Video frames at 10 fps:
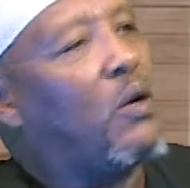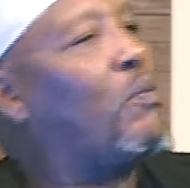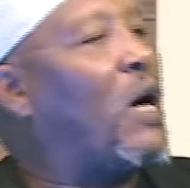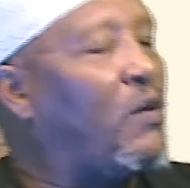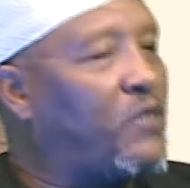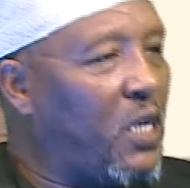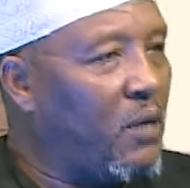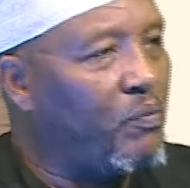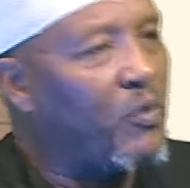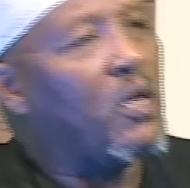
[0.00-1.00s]
After
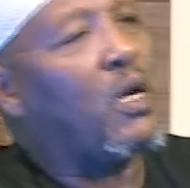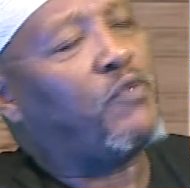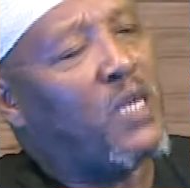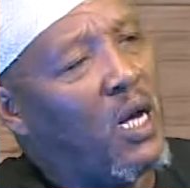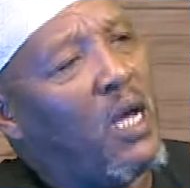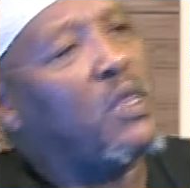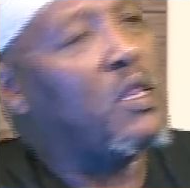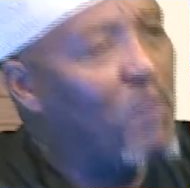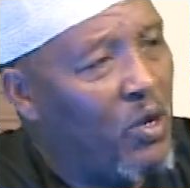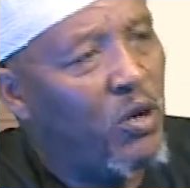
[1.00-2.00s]
her,
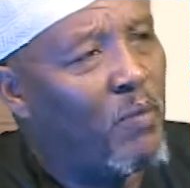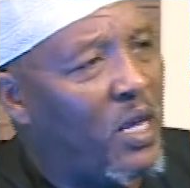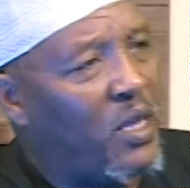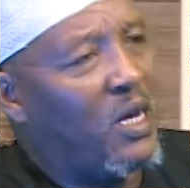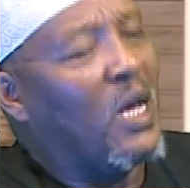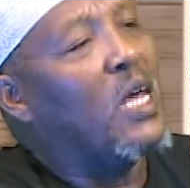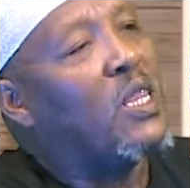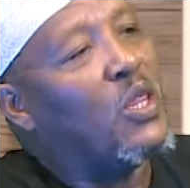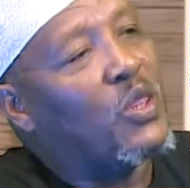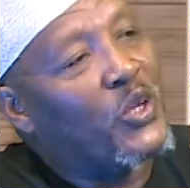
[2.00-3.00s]
your mother.
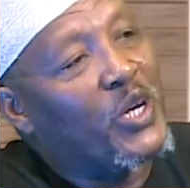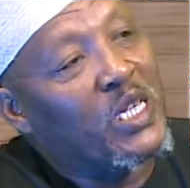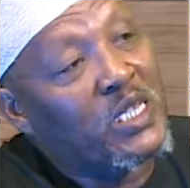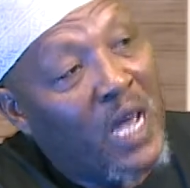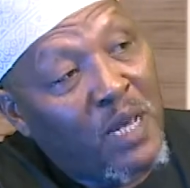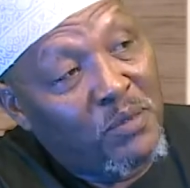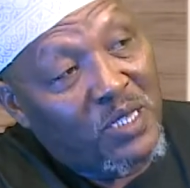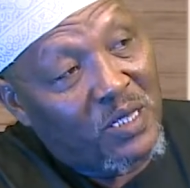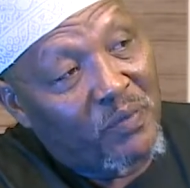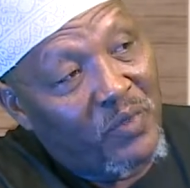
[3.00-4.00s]
3
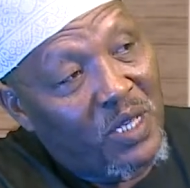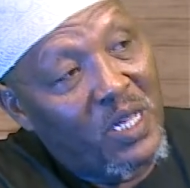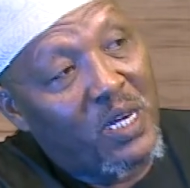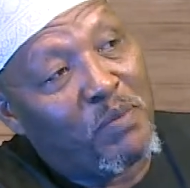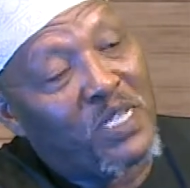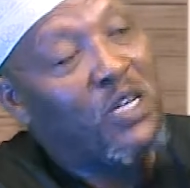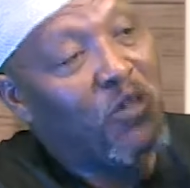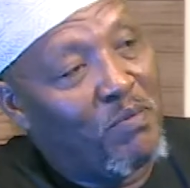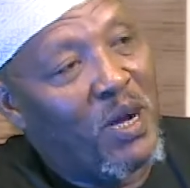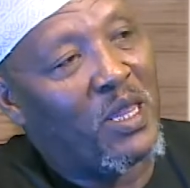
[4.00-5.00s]
times he repeated
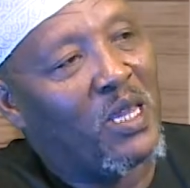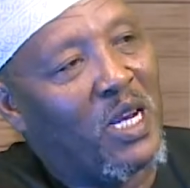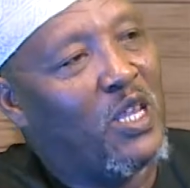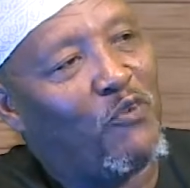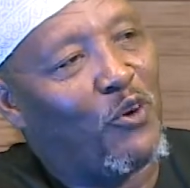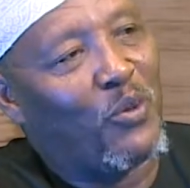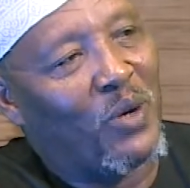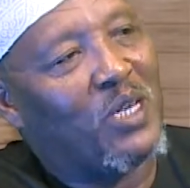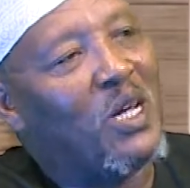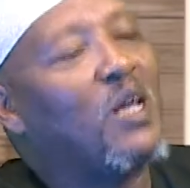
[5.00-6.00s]
your mother. Then the 4th
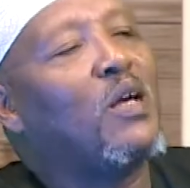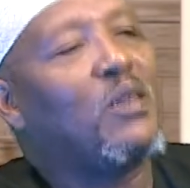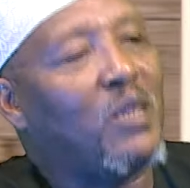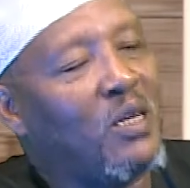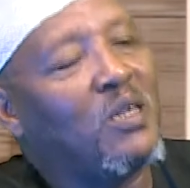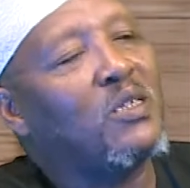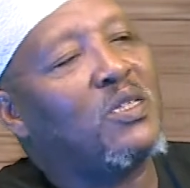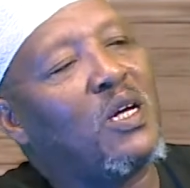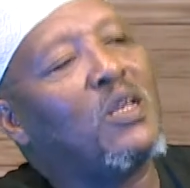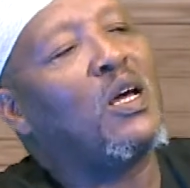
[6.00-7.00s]
one, then he
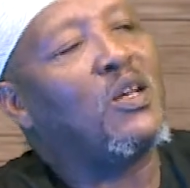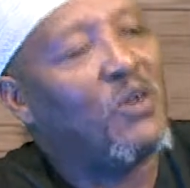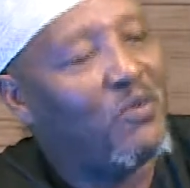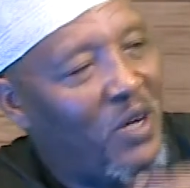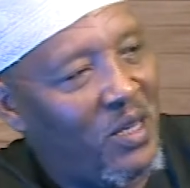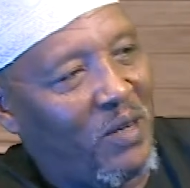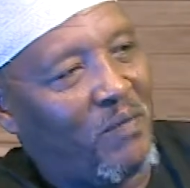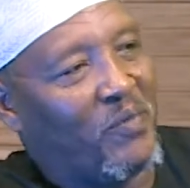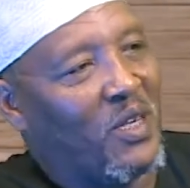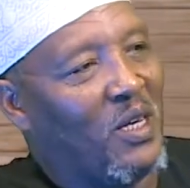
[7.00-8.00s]
said, and your father.
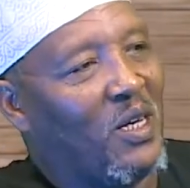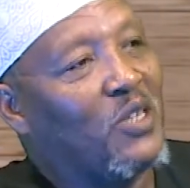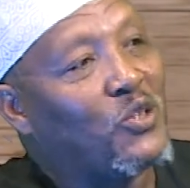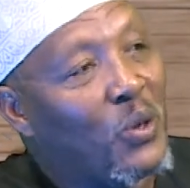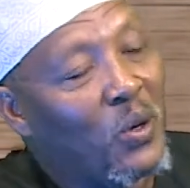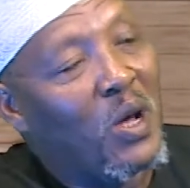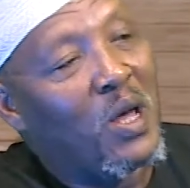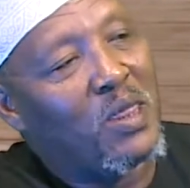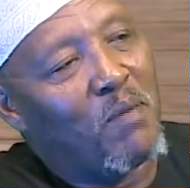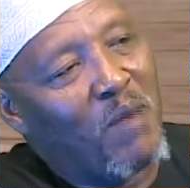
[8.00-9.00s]
So
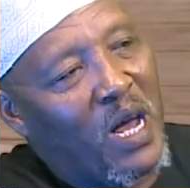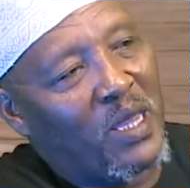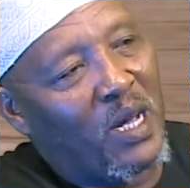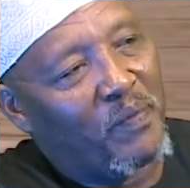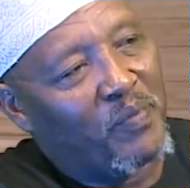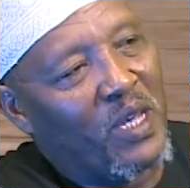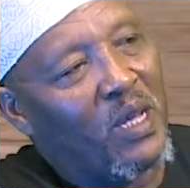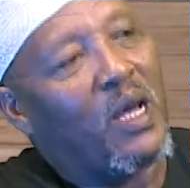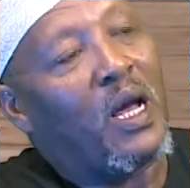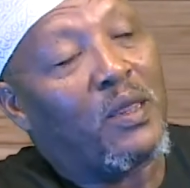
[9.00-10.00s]
the mother,
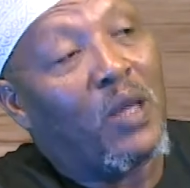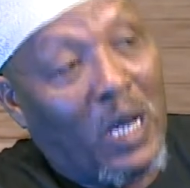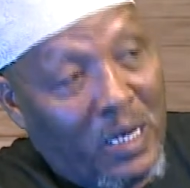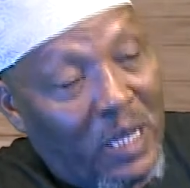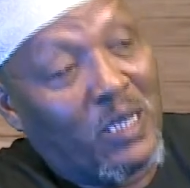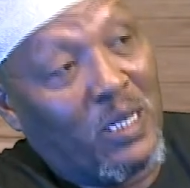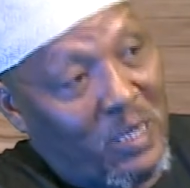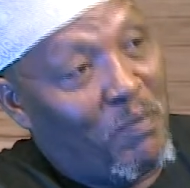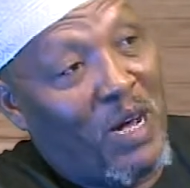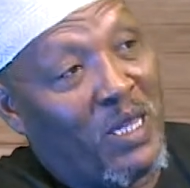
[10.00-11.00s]
and that
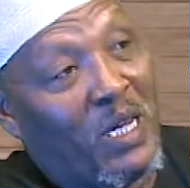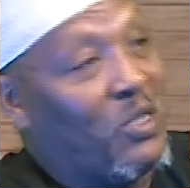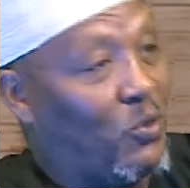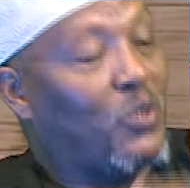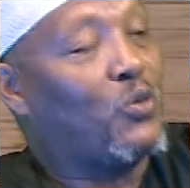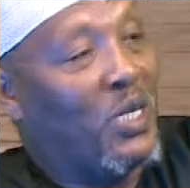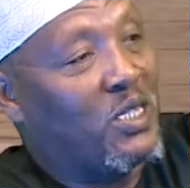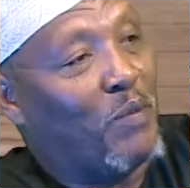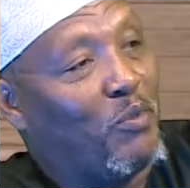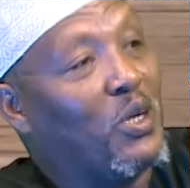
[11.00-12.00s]
the mother was once
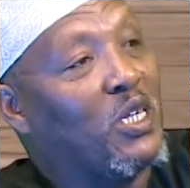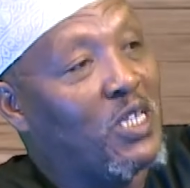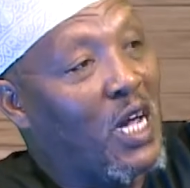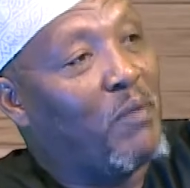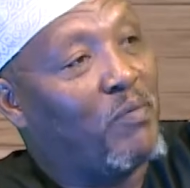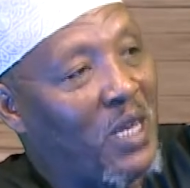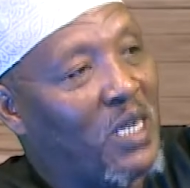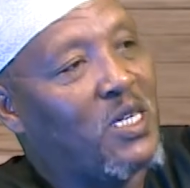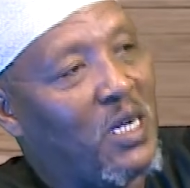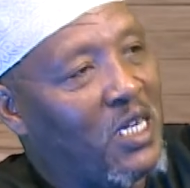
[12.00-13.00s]
upon a time,
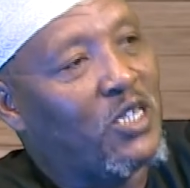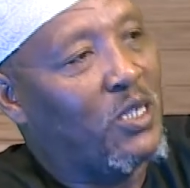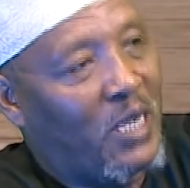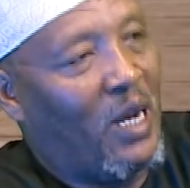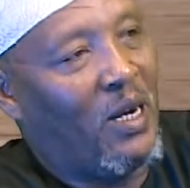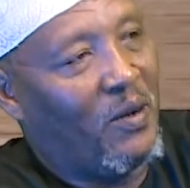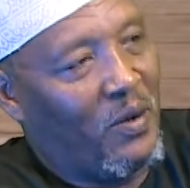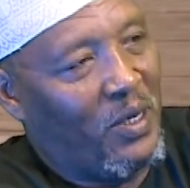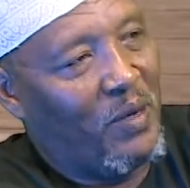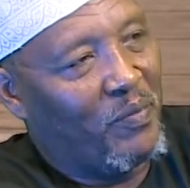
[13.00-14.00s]
that little girl, okay,